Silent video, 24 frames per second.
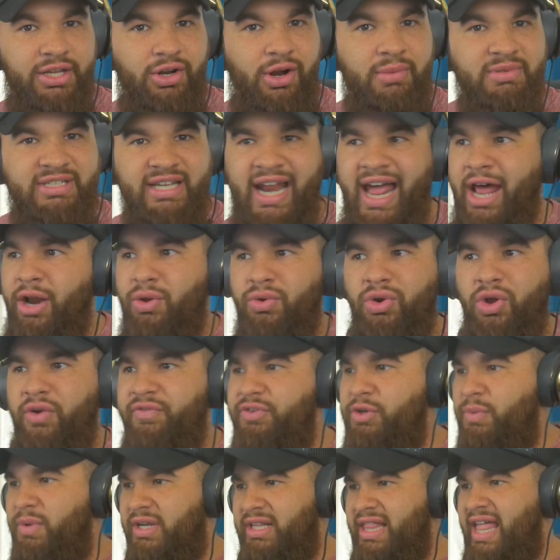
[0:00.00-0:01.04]
You know what I'm saying? I don't know
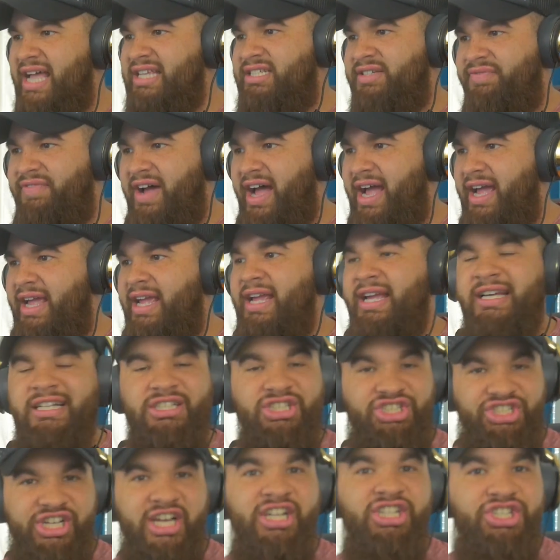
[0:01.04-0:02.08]
if you would classify
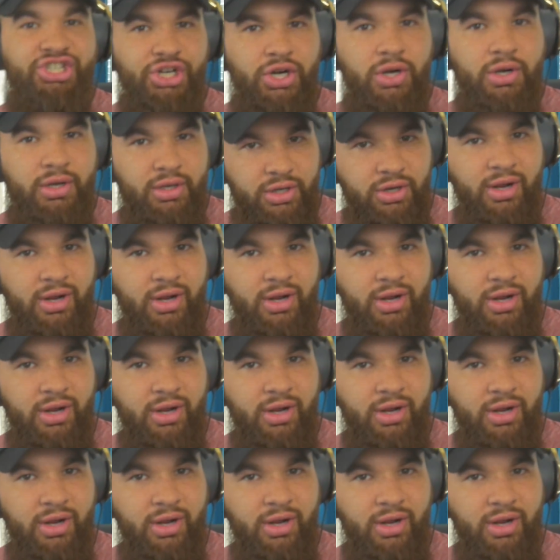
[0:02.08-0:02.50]
Ginger,